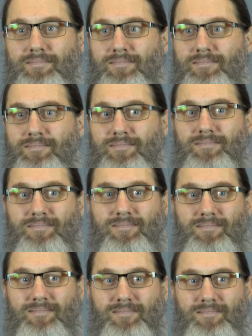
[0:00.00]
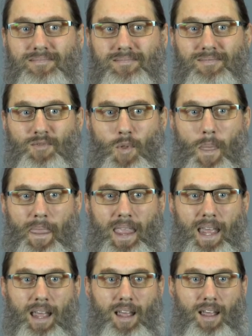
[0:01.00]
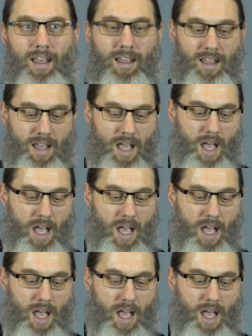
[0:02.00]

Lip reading: What kind of open source software do you use for?